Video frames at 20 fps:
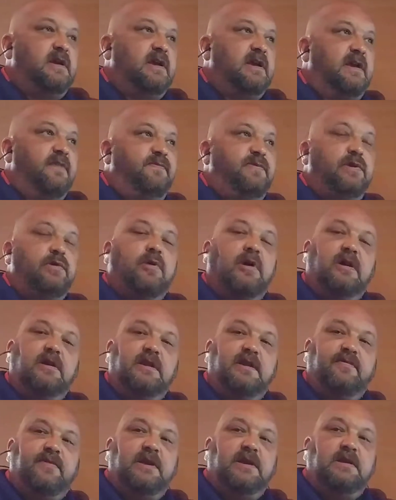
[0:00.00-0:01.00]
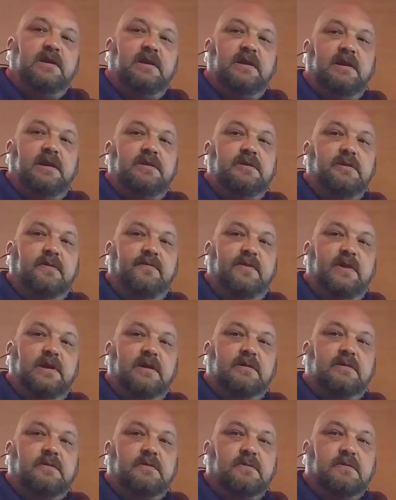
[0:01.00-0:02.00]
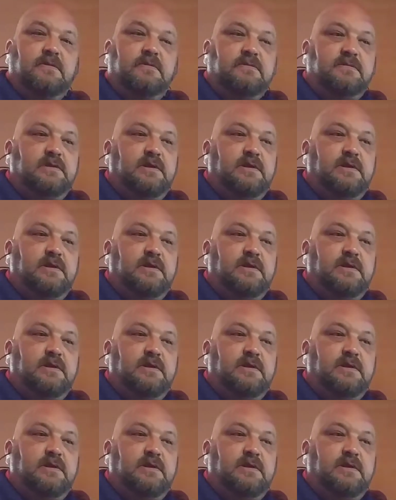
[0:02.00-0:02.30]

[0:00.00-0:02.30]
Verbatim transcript: If you are living in your vehicle,